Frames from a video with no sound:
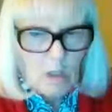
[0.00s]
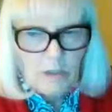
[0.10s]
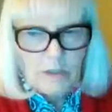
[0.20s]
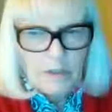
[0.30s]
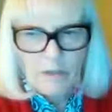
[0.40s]

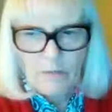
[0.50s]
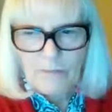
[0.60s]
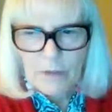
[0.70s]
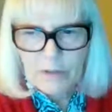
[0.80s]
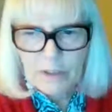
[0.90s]
You know,
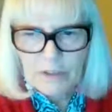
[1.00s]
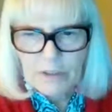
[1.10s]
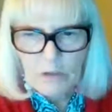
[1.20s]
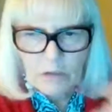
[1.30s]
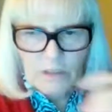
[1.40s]
Bert just
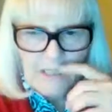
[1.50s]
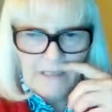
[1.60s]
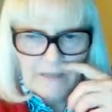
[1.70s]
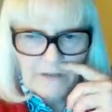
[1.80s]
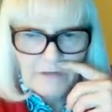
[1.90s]
told us how
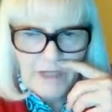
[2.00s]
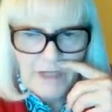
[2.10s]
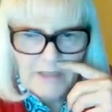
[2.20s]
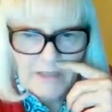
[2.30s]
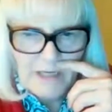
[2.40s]
to do that,
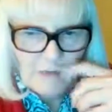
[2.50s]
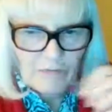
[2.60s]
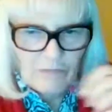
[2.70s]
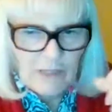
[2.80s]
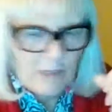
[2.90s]
and I don't think I